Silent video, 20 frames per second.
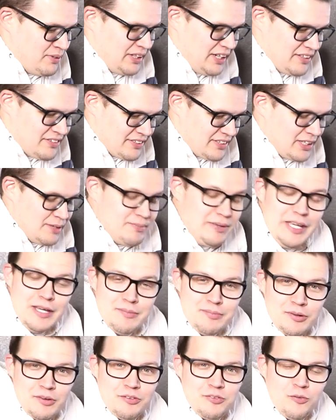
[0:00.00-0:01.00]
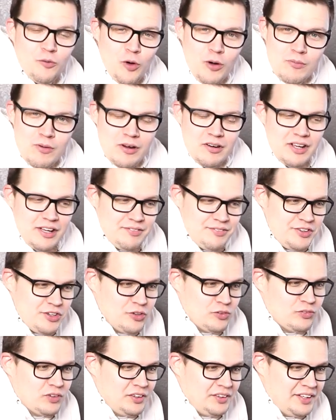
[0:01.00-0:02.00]
but it's going to be a performer. If
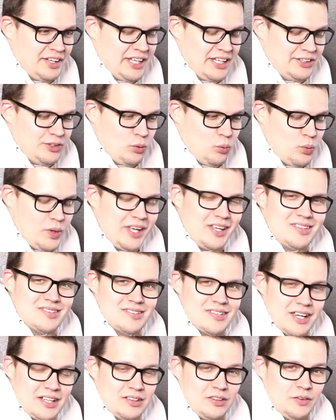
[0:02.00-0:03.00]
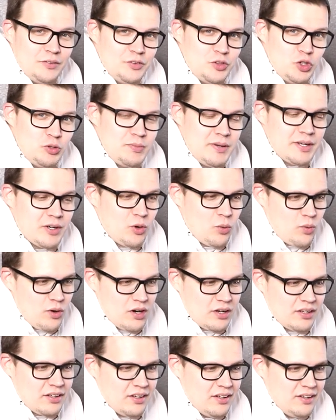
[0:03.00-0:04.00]
you're really into weak signal two meter
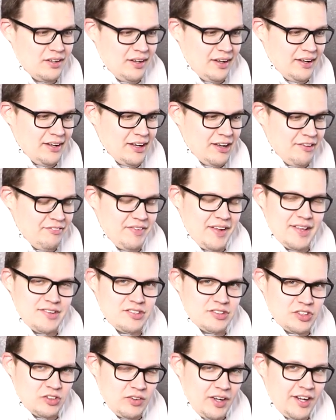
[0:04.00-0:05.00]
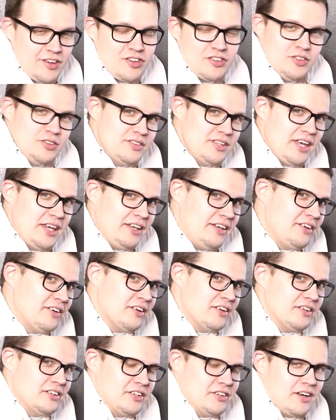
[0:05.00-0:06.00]
work, uh, if that's the direction you take
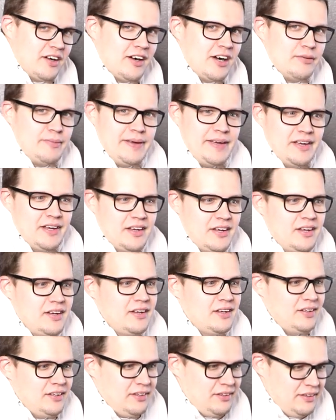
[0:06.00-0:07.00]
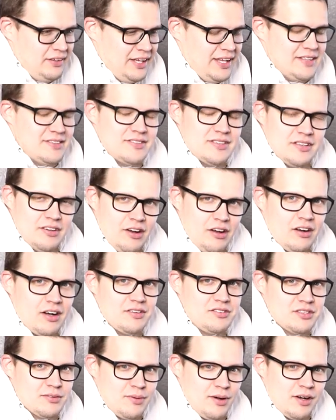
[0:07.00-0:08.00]
your your hobby, it's an
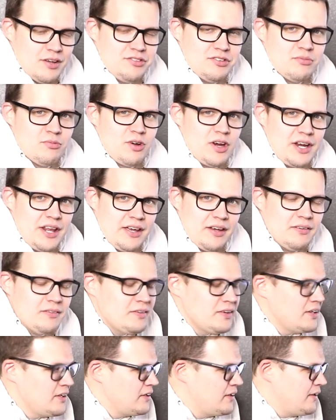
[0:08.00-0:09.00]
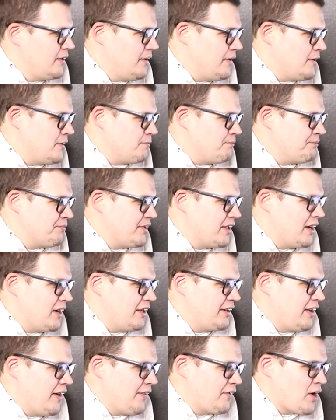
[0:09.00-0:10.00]
awesome, awesome radio. Um,
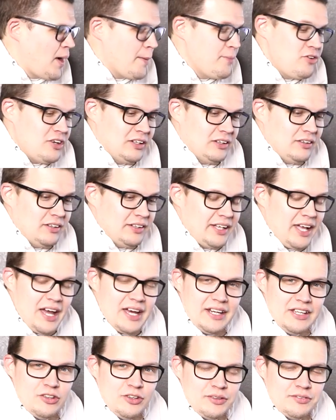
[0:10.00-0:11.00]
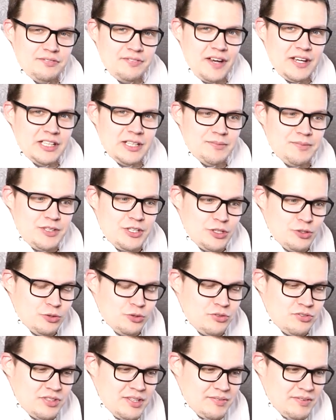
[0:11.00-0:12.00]
another option to look at, you can find them
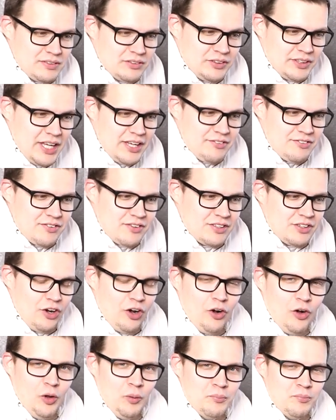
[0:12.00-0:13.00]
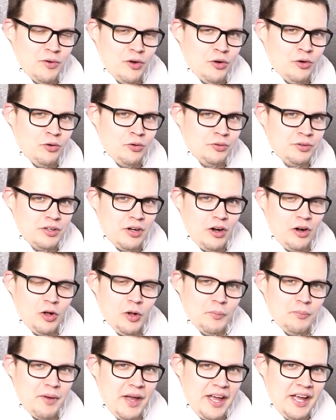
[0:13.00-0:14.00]
used if you're looking for an all mode,
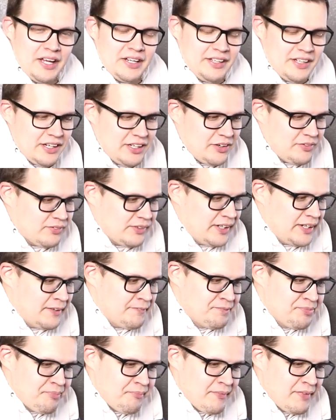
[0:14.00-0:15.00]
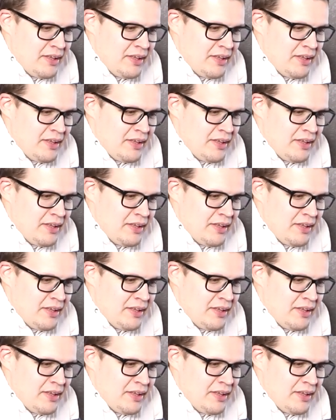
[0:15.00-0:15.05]
all band kind of rig.